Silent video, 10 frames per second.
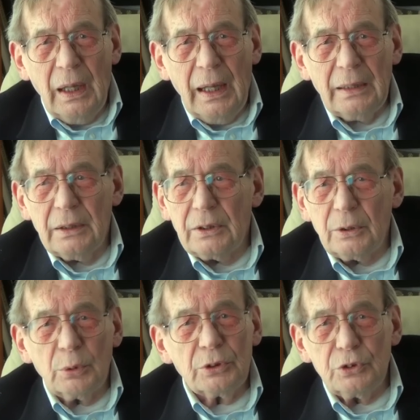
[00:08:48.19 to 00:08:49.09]
and that
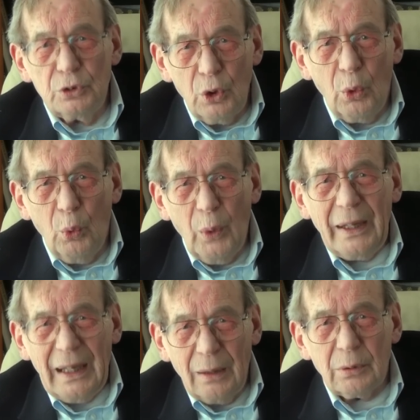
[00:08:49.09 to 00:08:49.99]
there is no
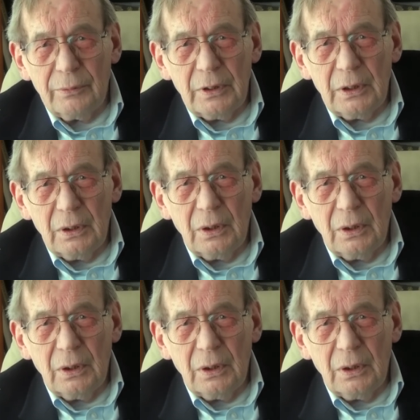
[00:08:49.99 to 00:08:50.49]
way out of it.